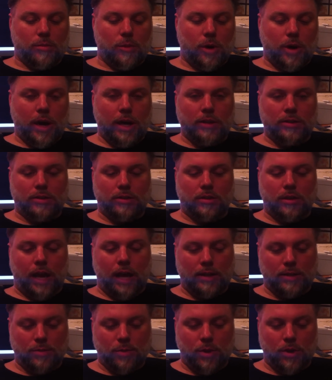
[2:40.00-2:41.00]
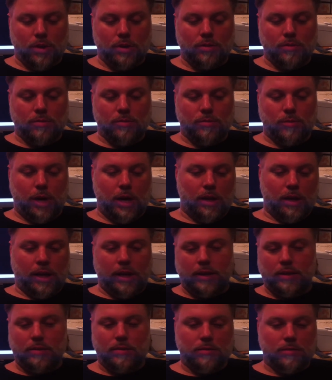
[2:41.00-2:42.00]
Okay, so that's what my
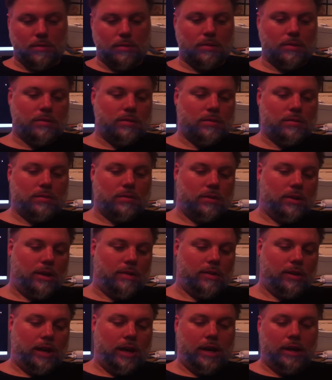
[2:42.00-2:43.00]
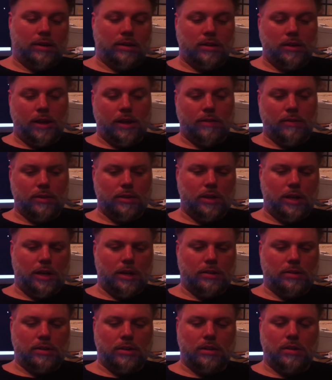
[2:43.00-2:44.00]
like level 8, 11,
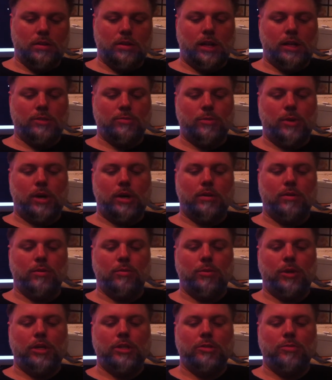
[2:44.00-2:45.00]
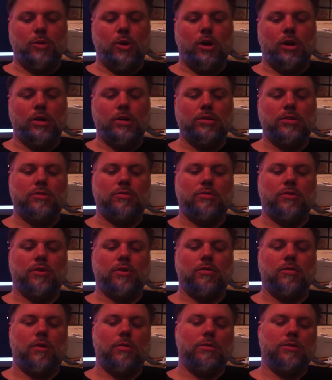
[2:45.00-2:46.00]
18, that's my little benchmarks
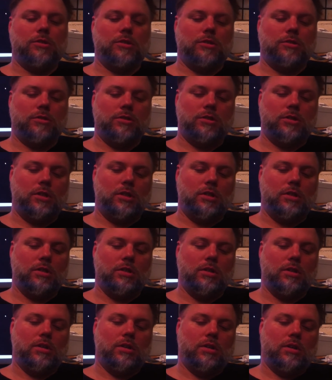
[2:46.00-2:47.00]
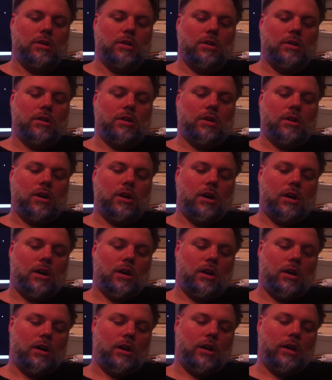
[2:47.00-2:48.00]
for what was interesting.
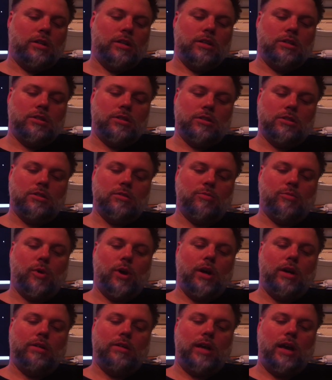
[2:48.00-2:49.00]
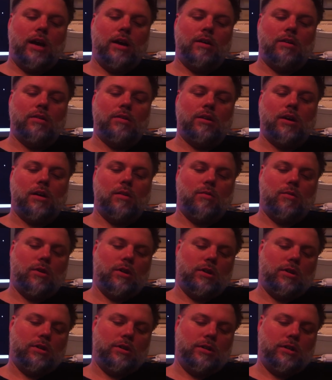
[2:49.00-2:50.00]
And then just to break down, I
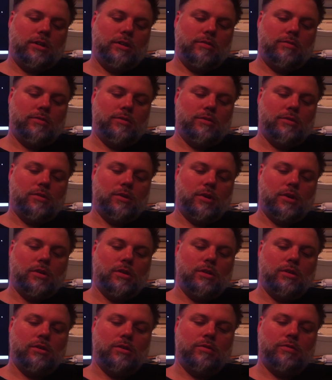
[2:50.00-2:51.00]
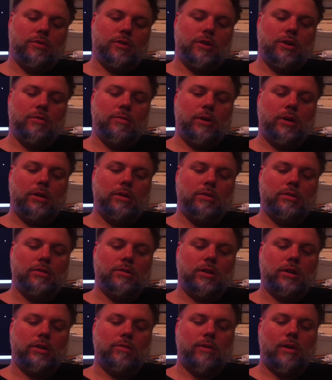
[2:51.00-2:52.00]
wanted to give you a clue for anybody who's
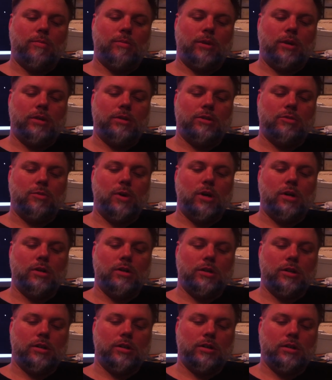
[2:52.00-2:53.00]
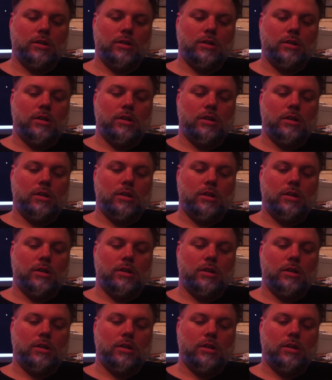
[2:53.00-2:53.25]
thinking about playing Smuggler.